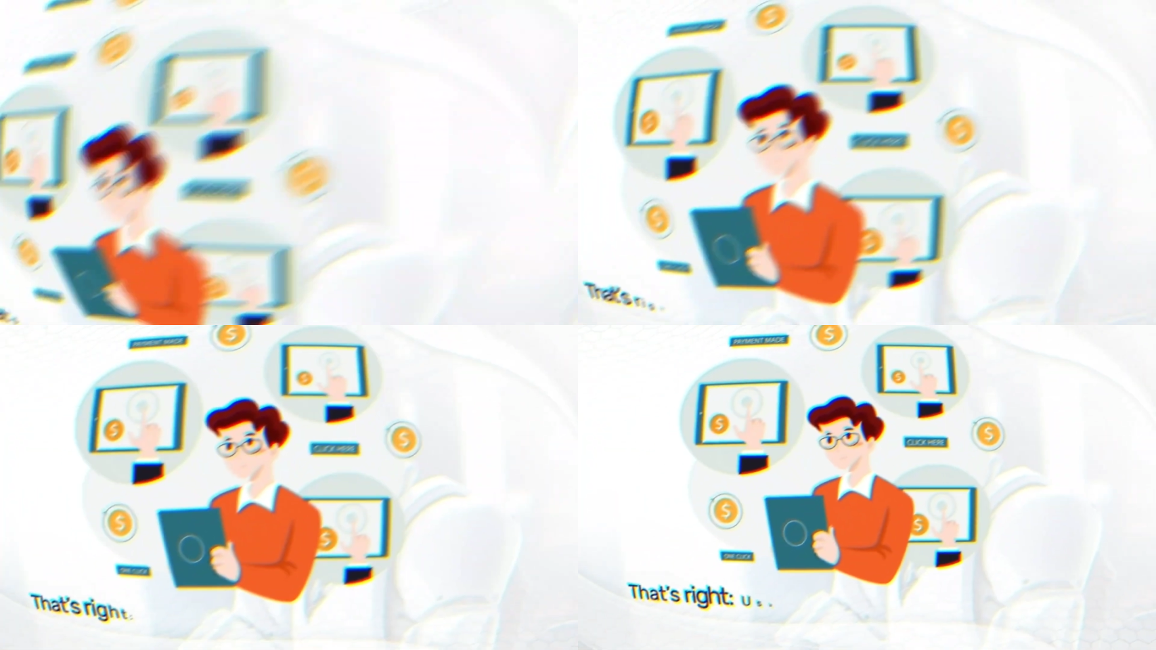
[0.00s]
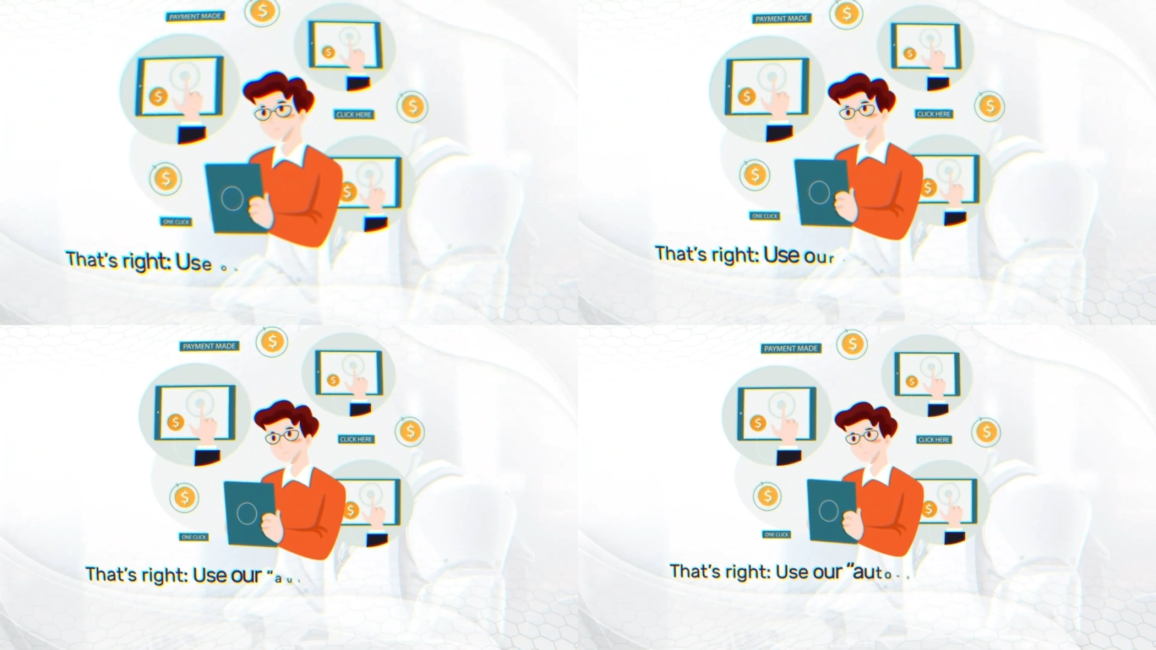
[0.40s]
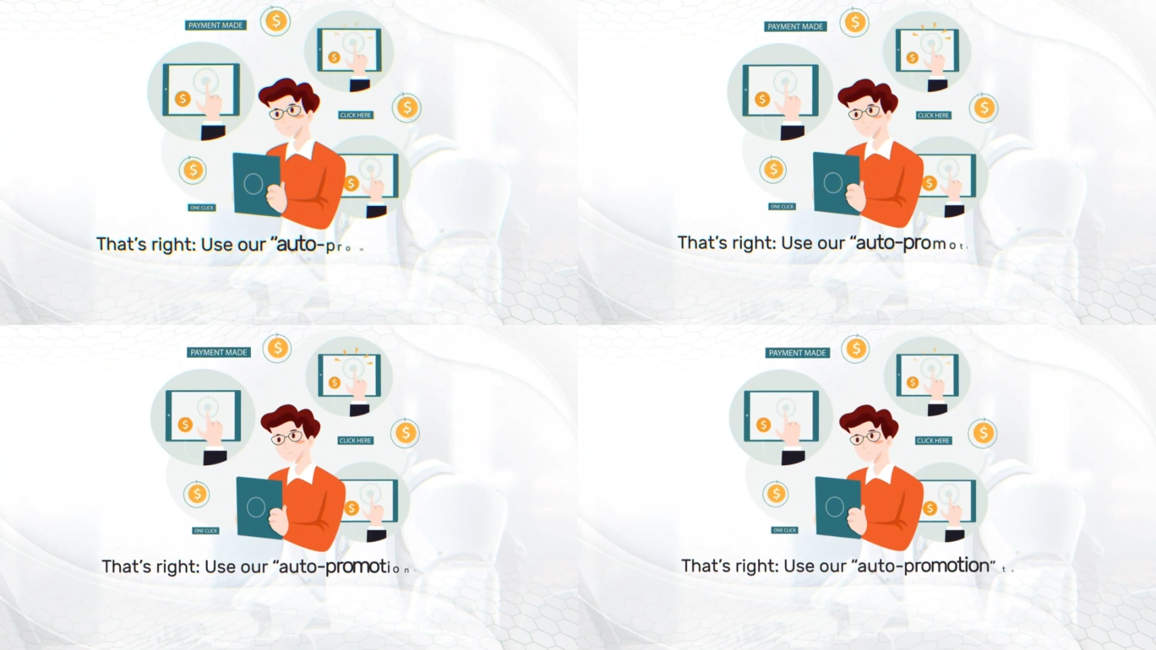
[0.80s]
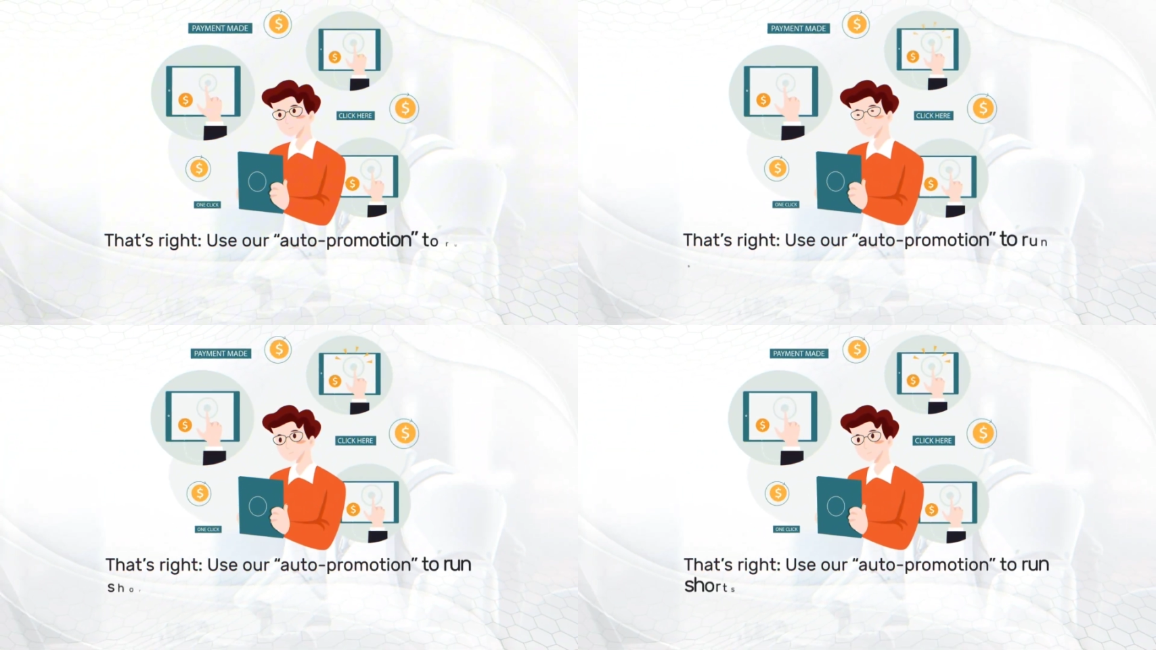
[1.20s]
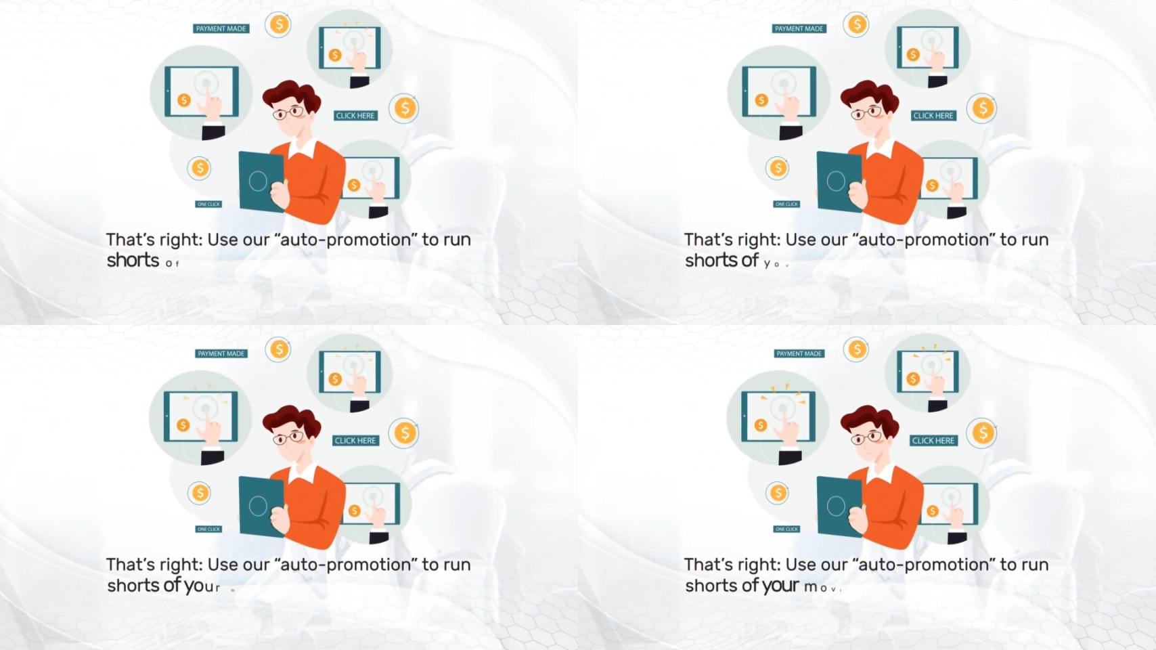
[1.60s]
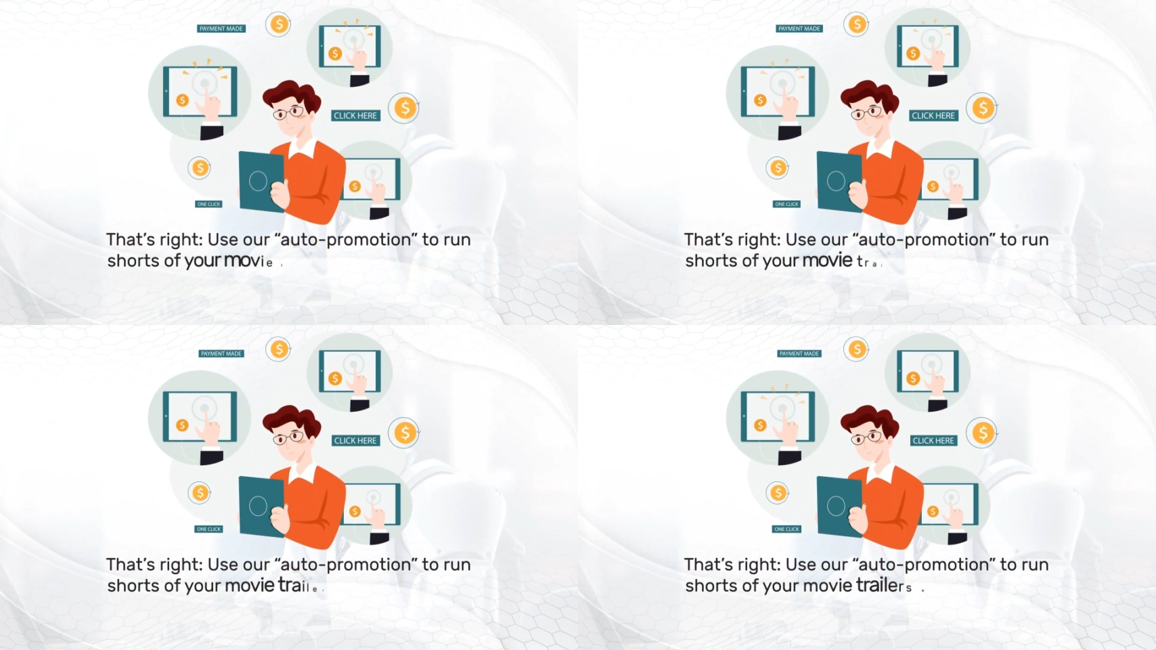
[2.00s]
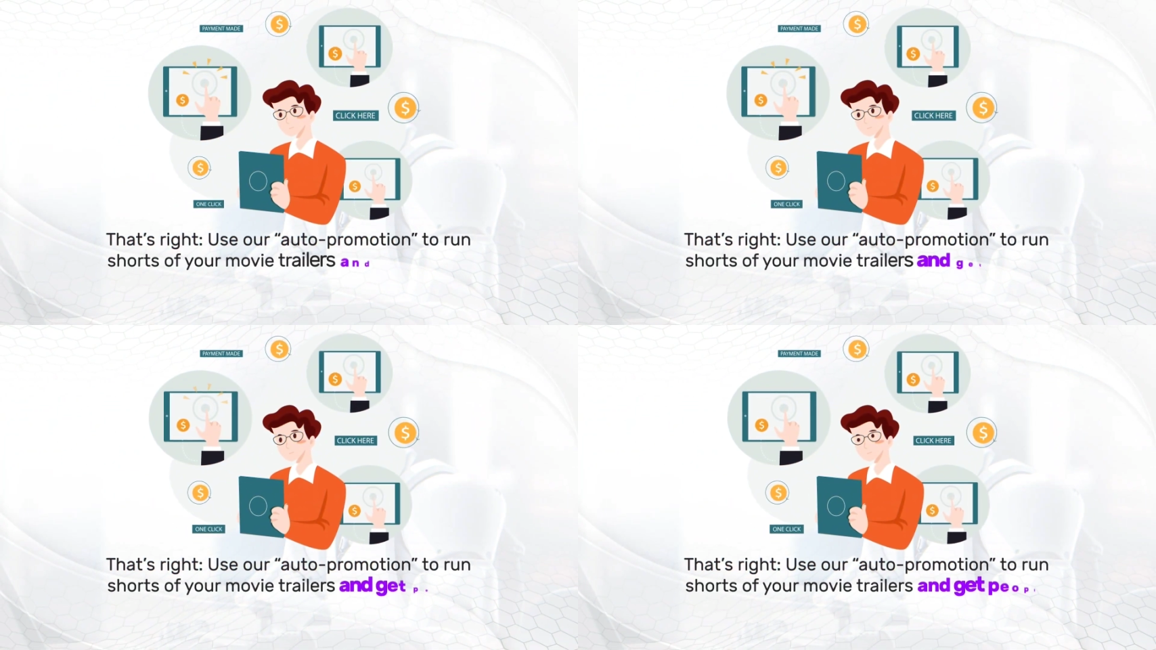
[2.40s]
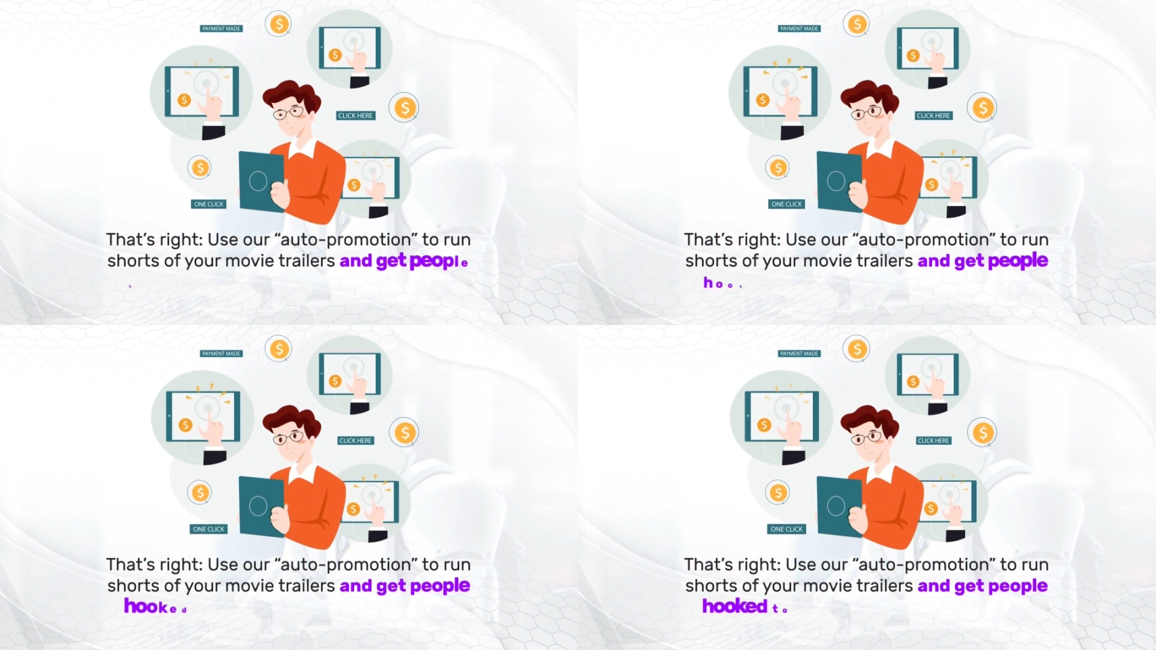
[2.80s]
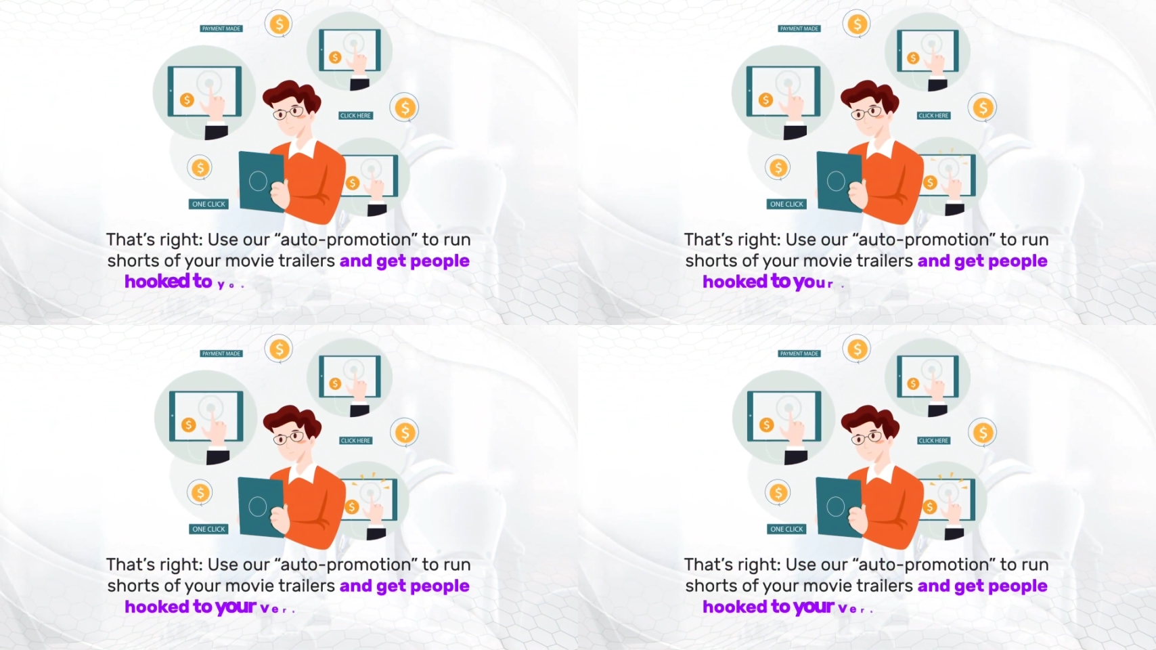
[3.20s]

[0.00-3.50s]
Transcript: Nobody's mouth can be seen.